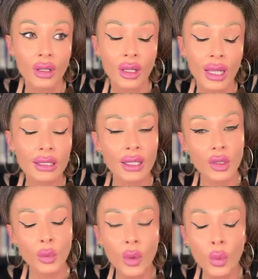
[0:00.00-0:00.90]
a little
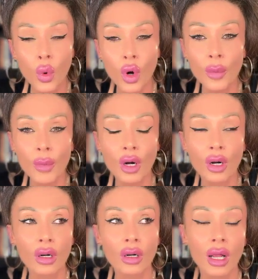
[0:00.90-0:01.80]
bit
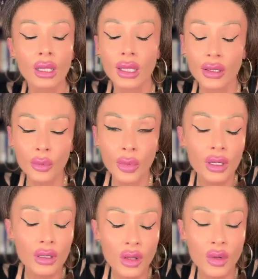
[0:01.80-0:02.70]
warmer, a little
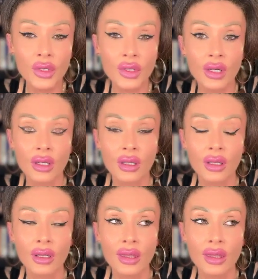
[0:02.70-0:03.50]
bit closer,